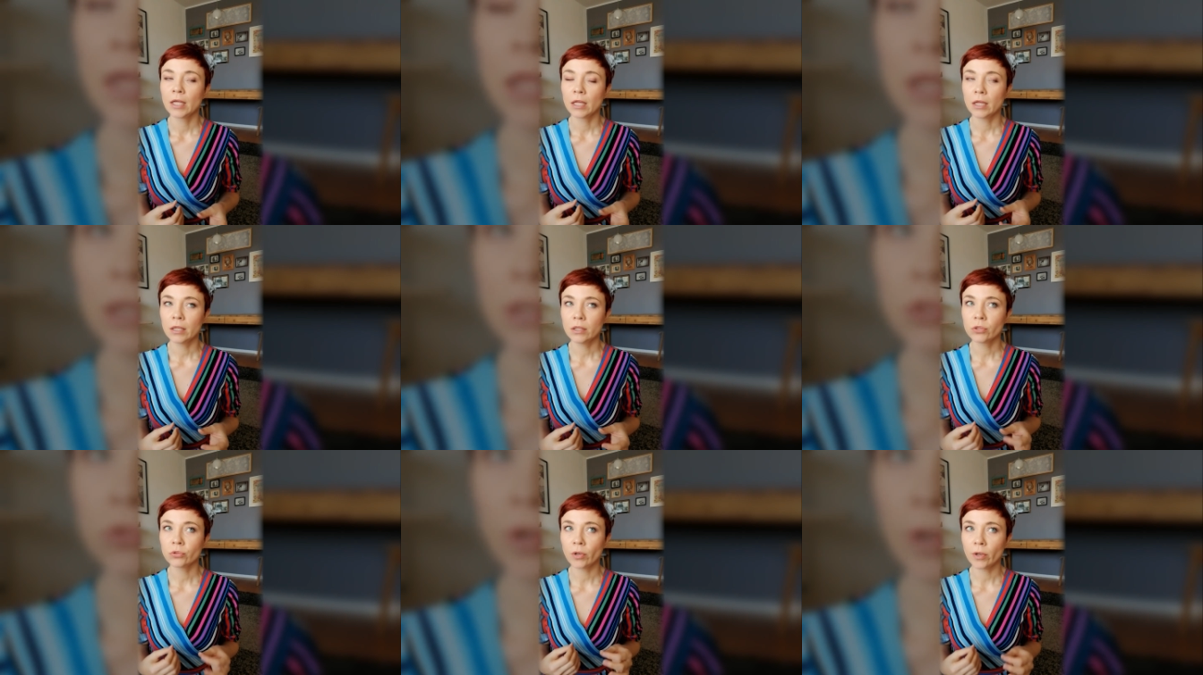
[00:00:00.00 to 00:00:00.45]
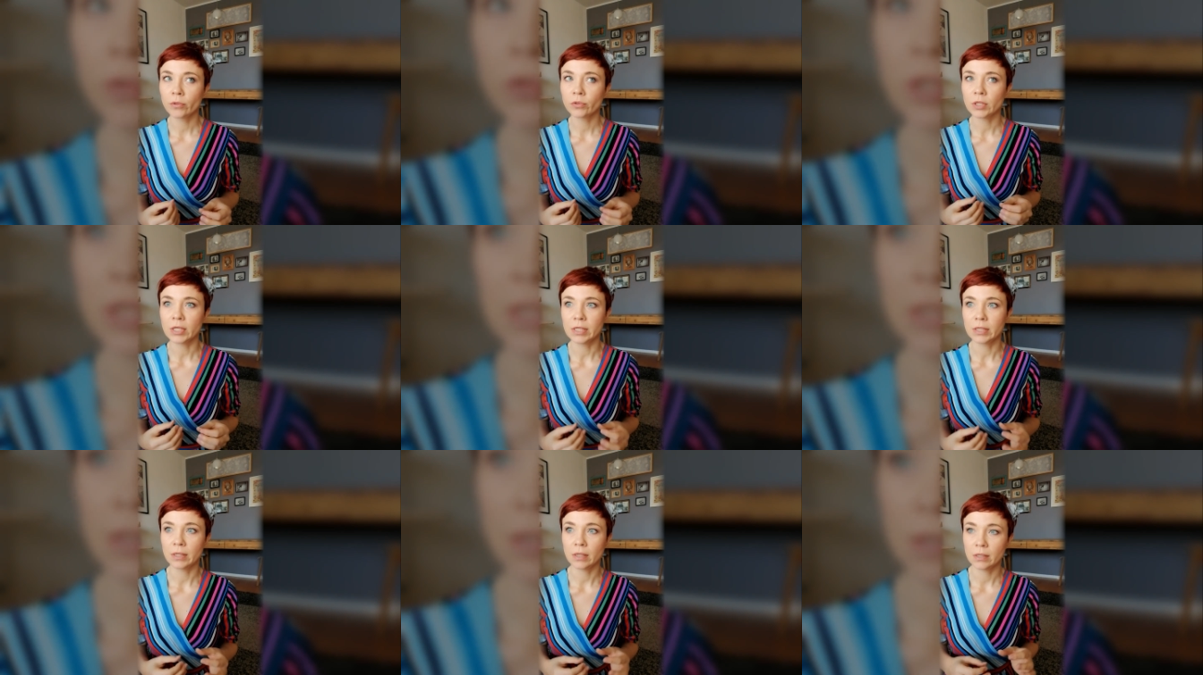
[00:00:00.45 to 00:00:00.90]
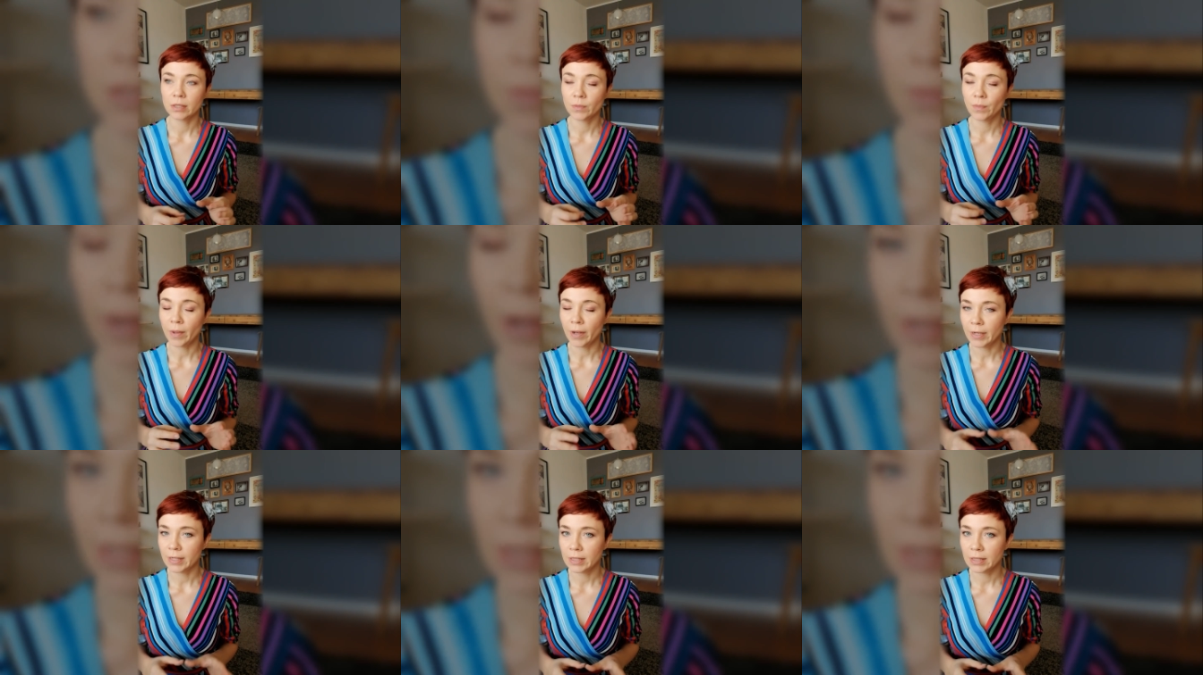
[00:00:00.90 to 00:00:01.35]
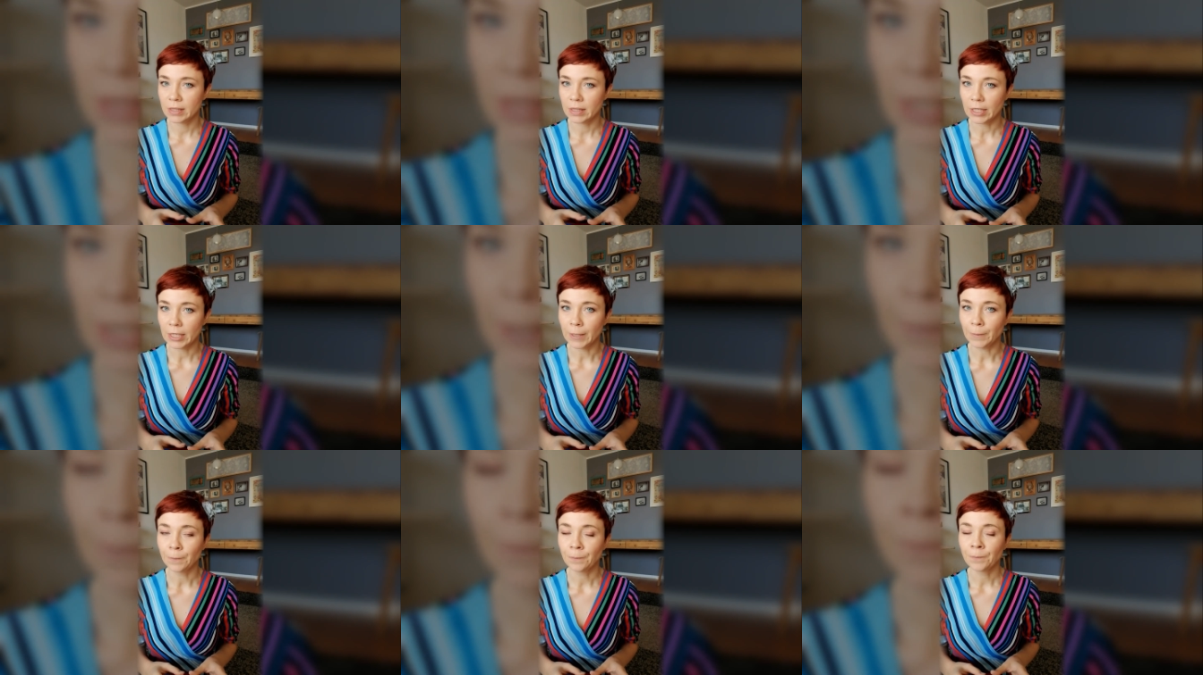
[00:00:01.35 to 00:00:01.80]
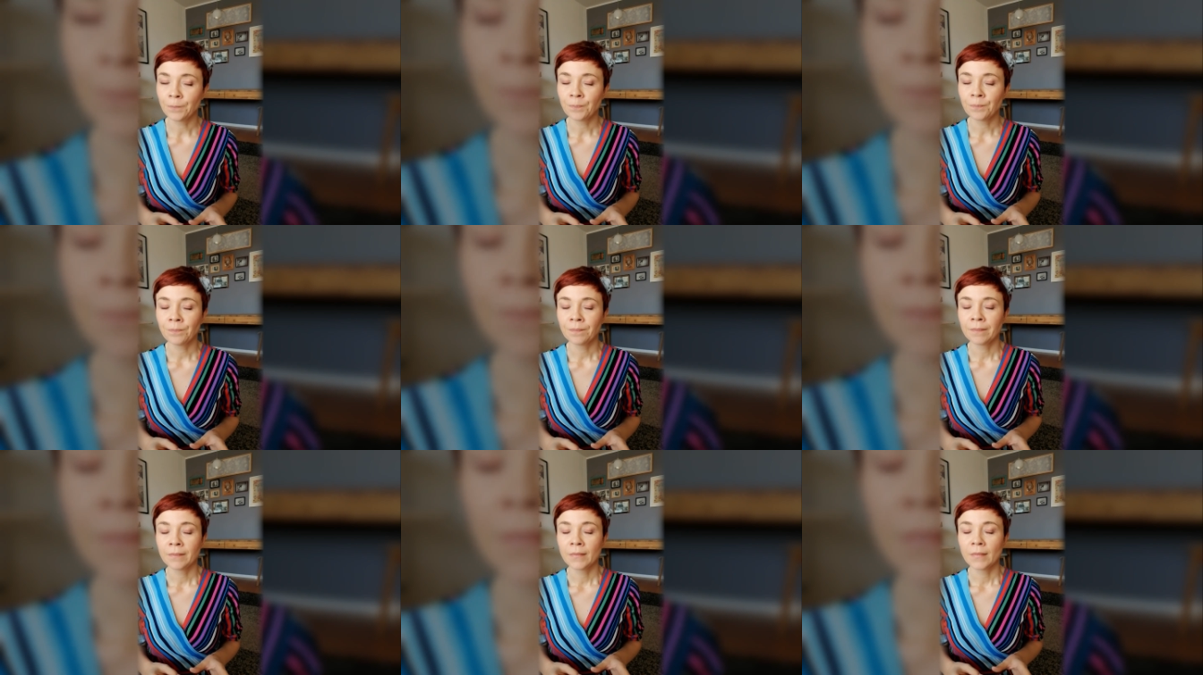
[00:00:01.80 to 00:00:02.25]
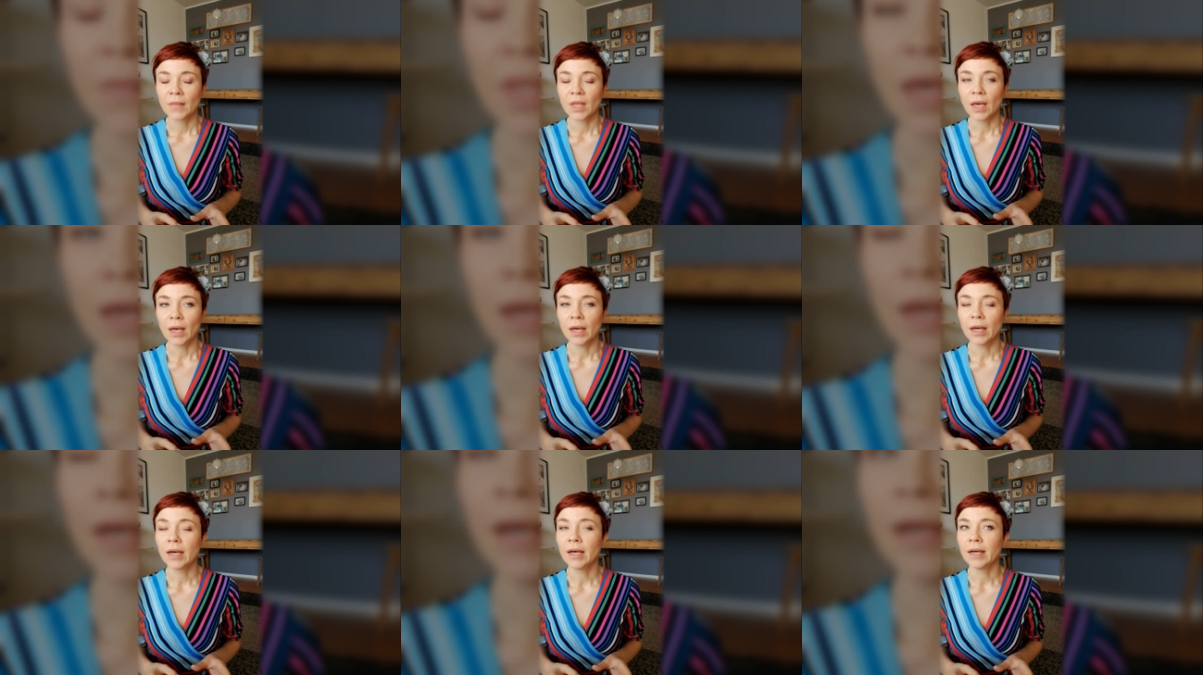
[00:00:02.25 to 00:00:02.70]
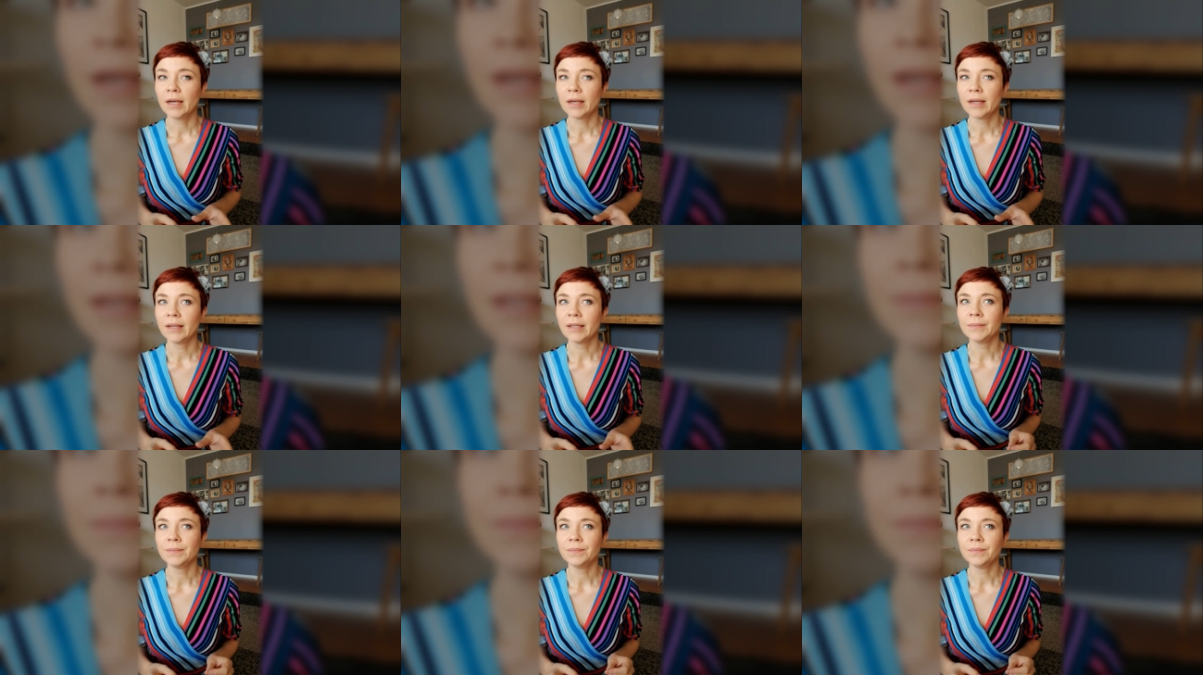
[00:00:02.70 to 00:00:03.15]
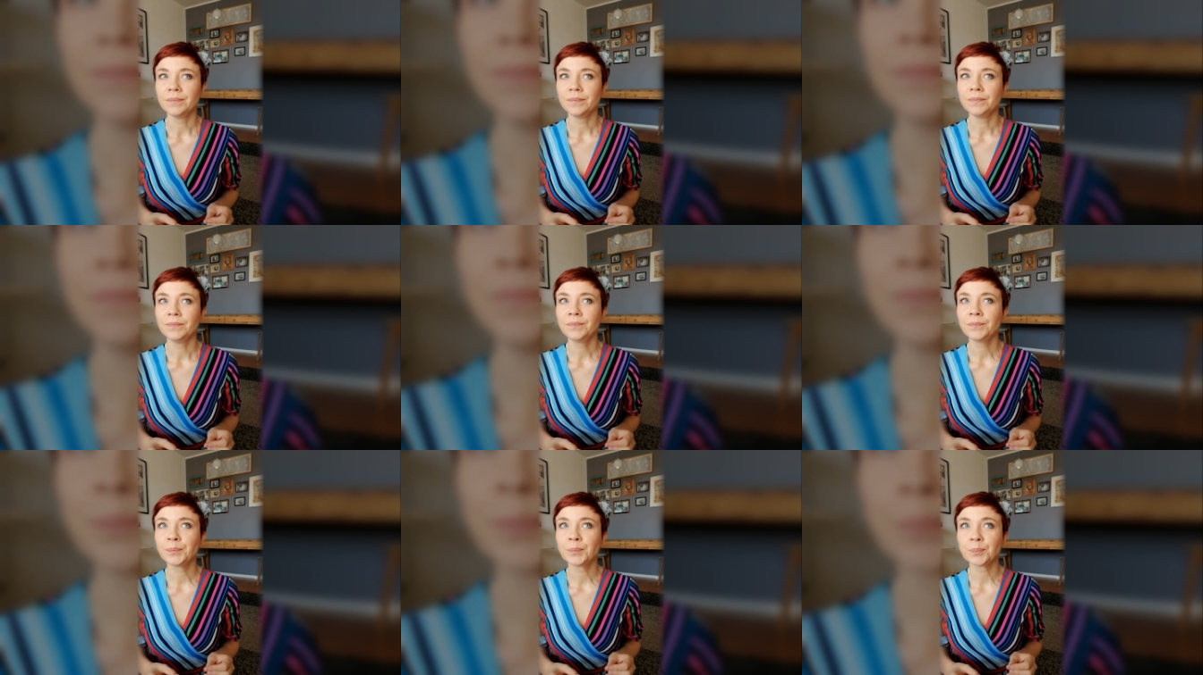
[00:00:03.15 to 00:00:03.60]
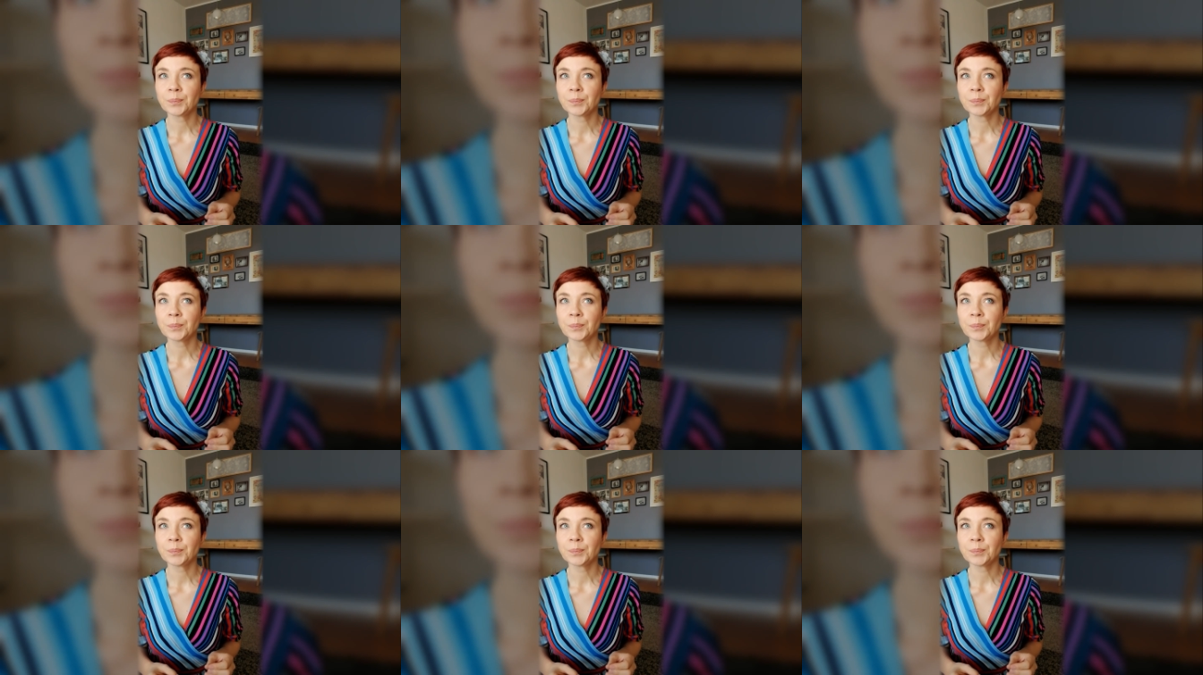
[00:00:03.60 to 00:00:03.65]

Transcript: This rose is spicy. Um,